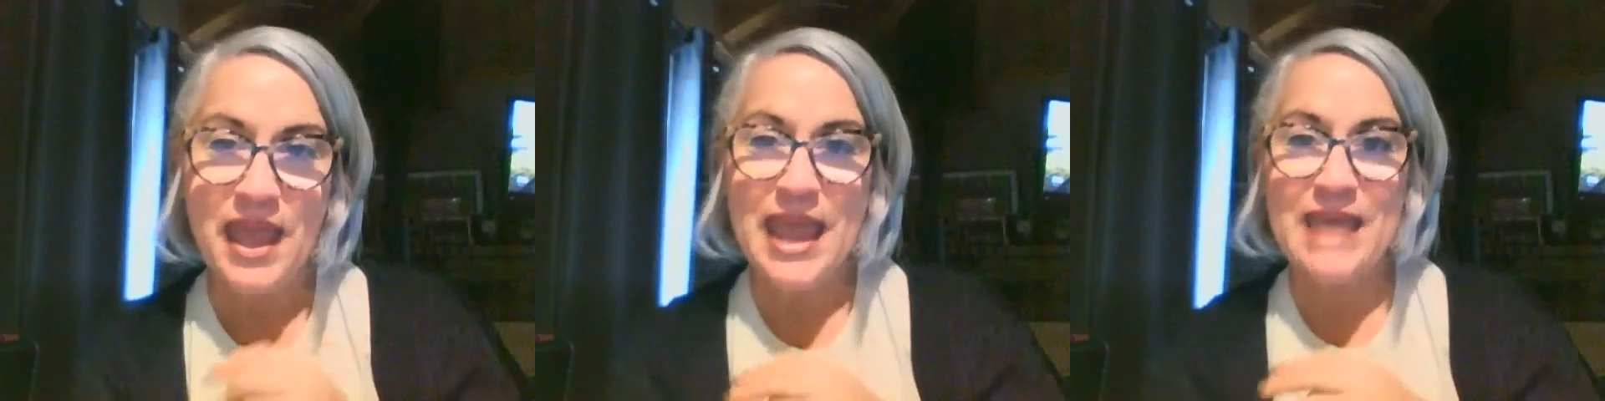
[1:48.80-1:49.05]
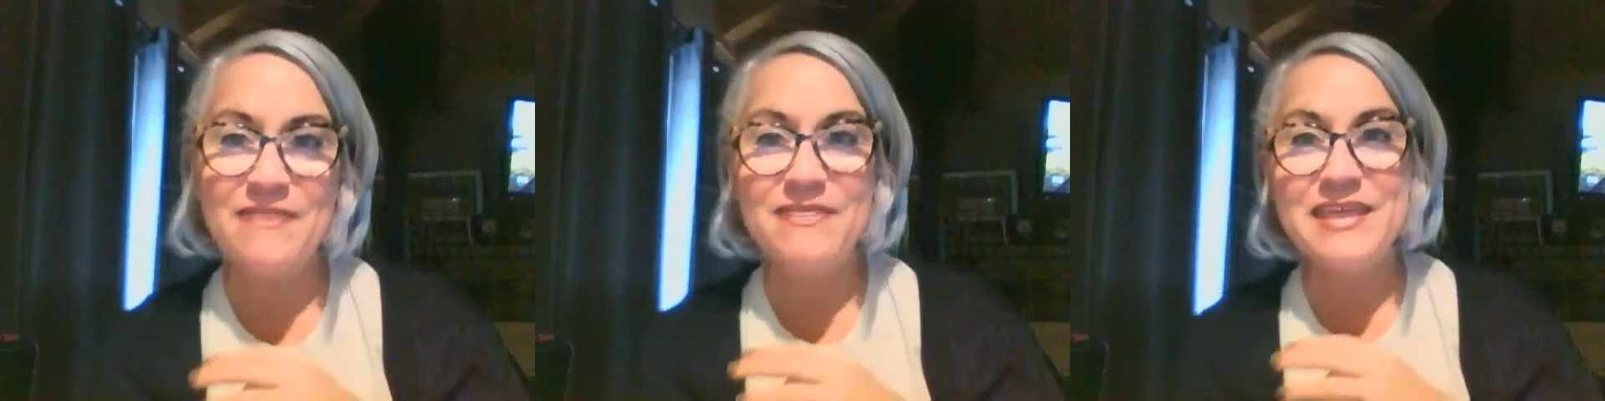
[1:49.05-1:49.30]

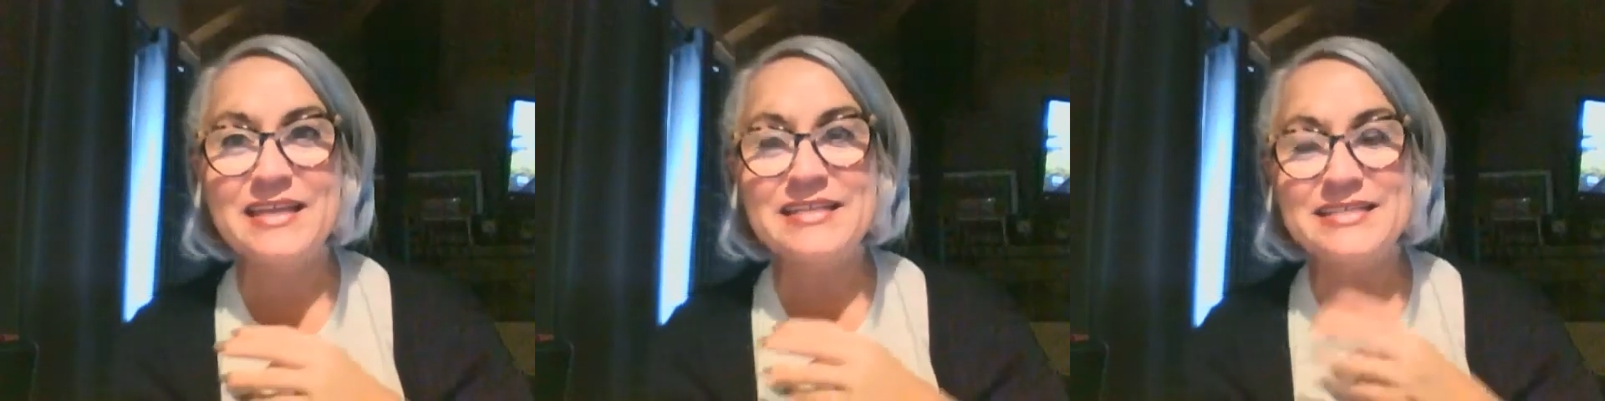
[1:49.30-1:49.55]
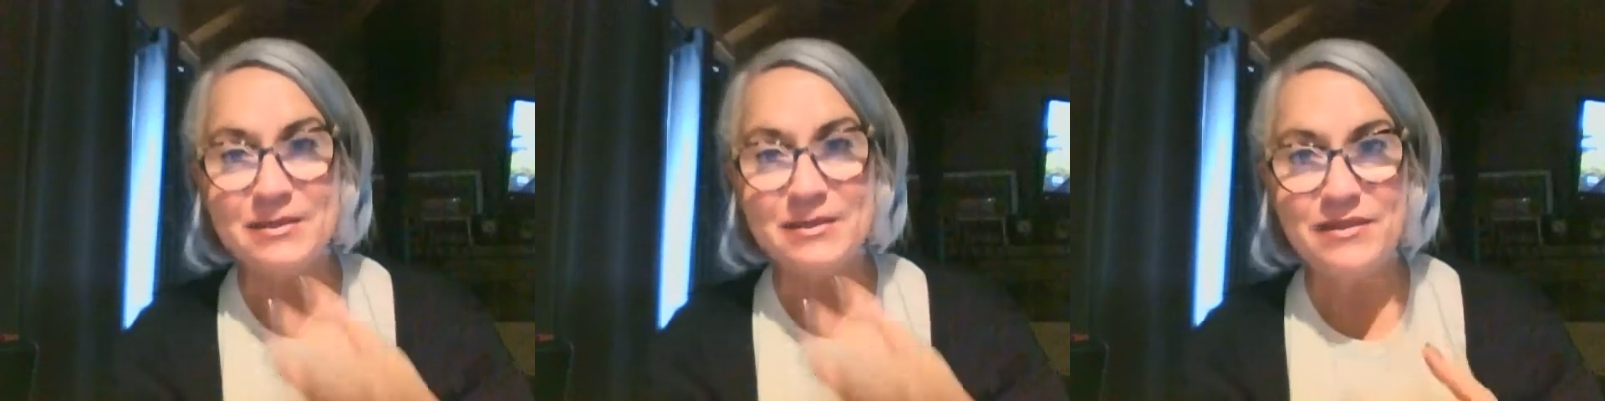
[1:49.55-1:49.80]
And then
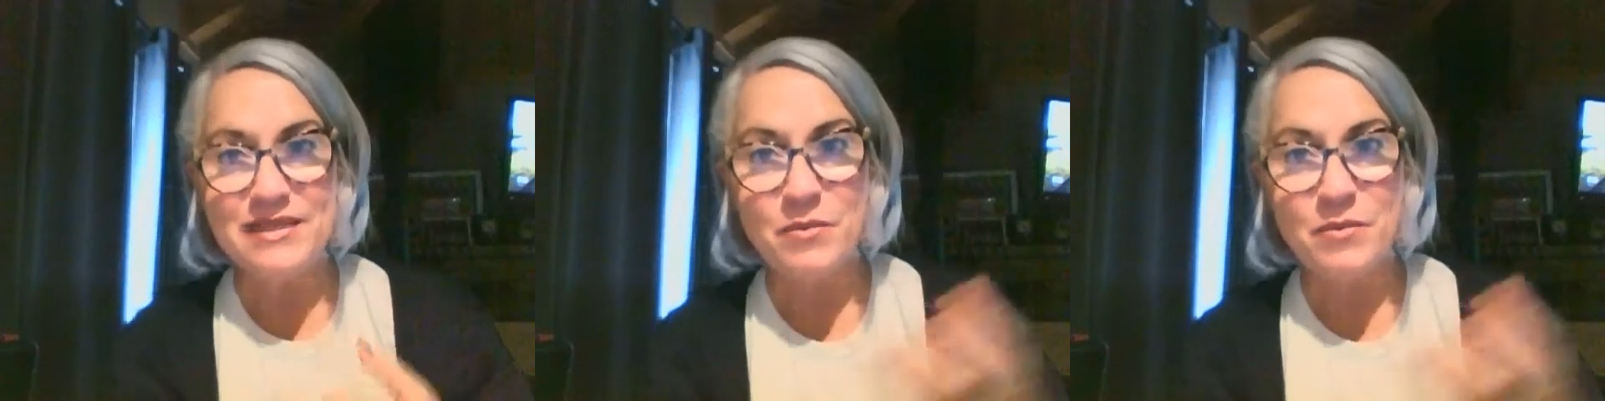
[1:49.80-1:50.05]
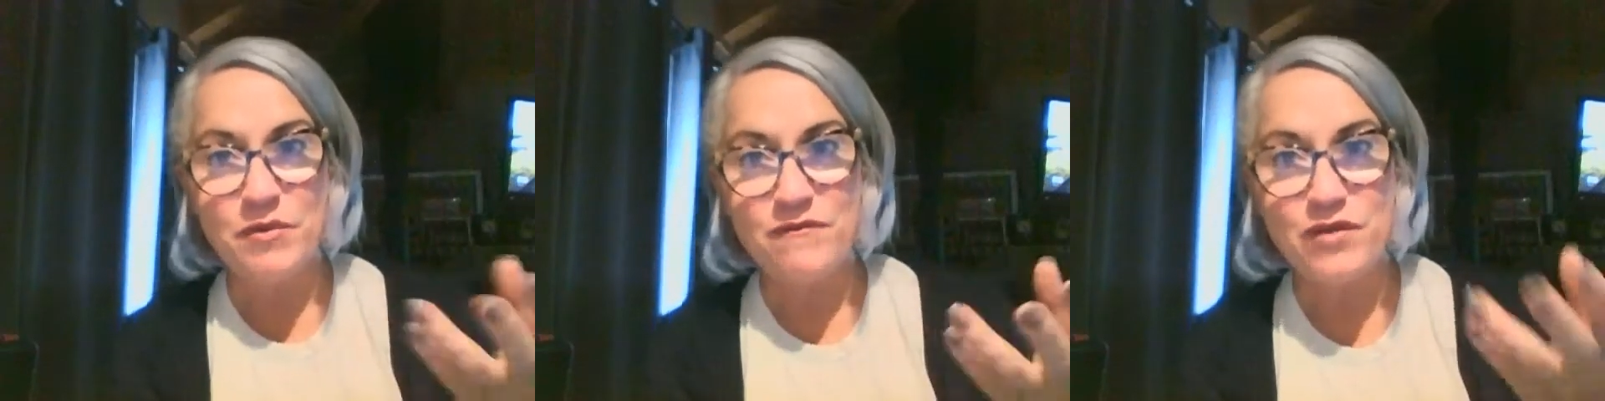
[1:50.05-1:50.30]
sit with them
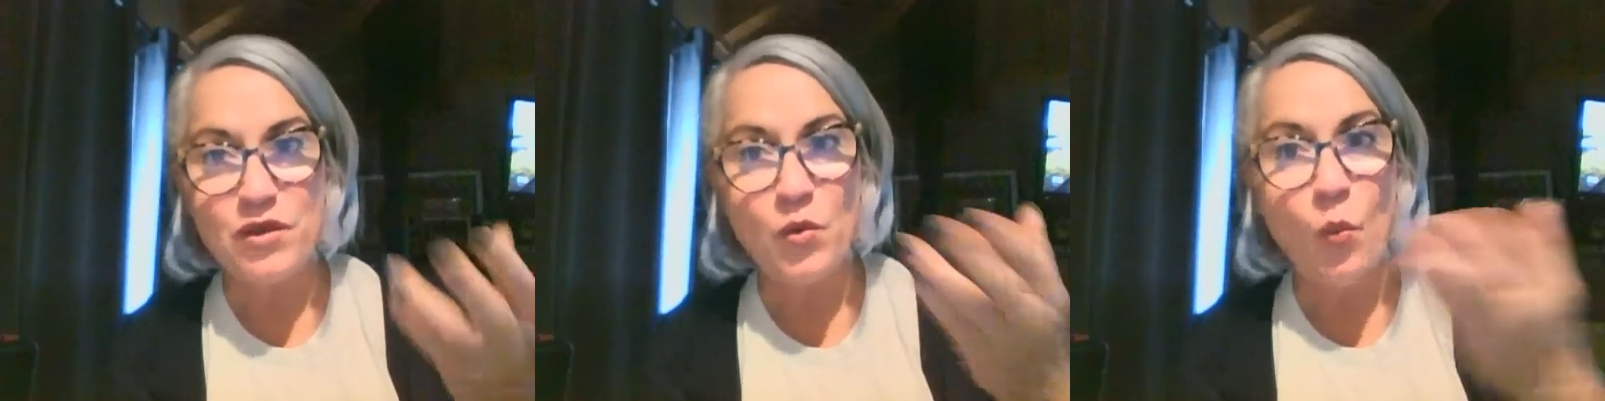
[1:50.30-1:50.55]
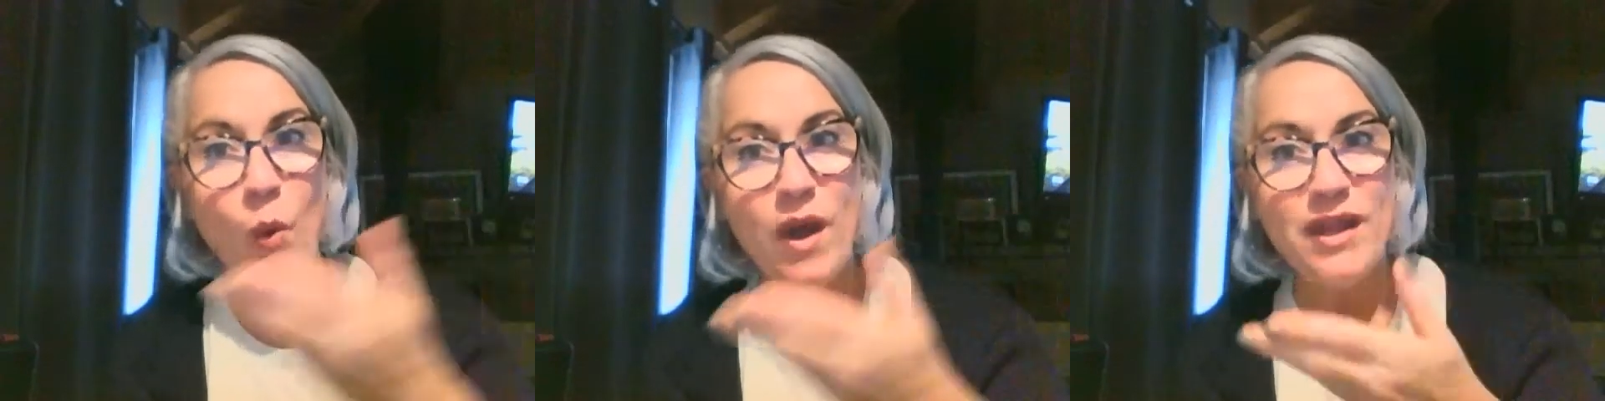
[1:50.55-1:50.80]
and review.
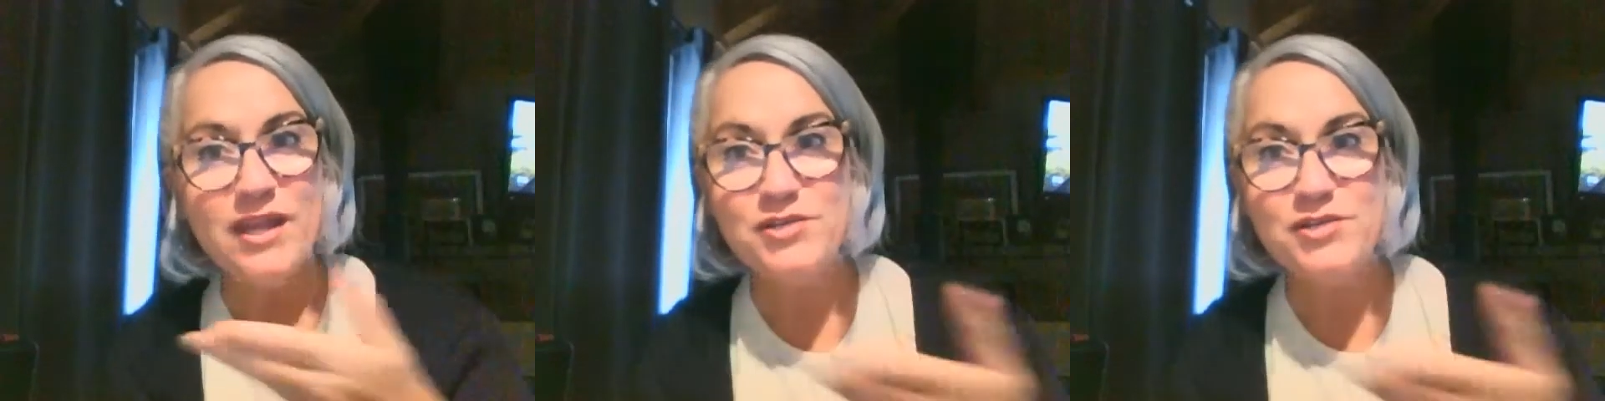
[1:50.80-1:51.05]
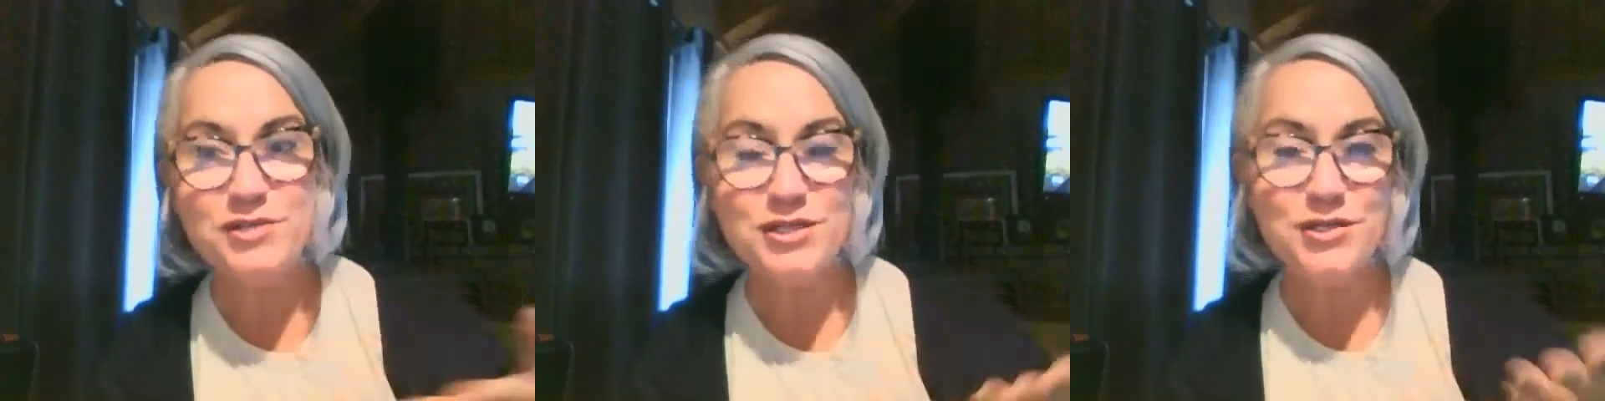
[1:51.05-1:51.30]
What did
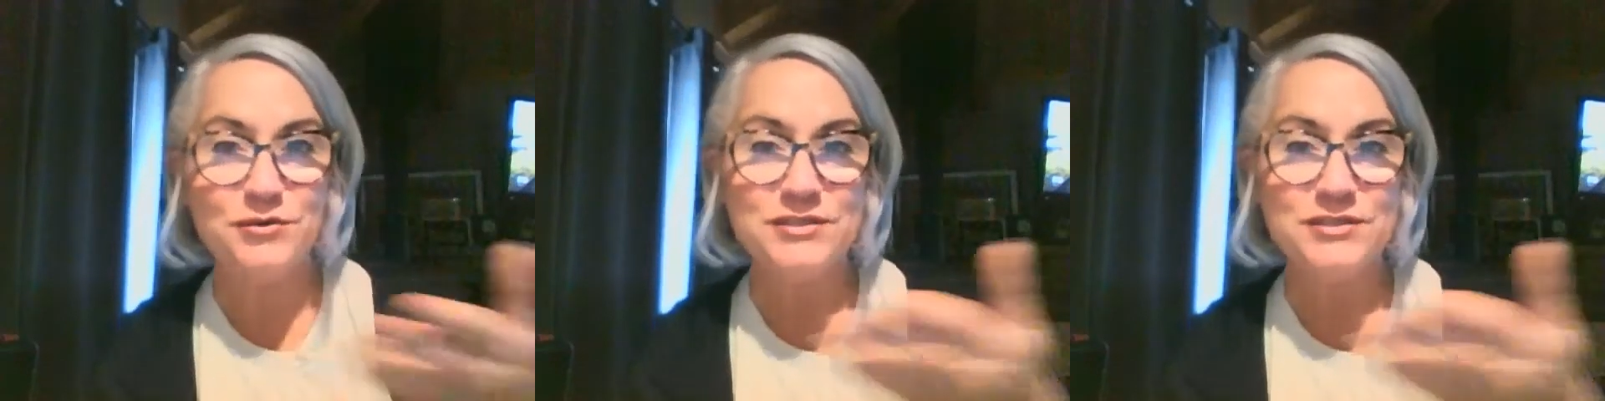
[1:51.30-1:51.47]
you do?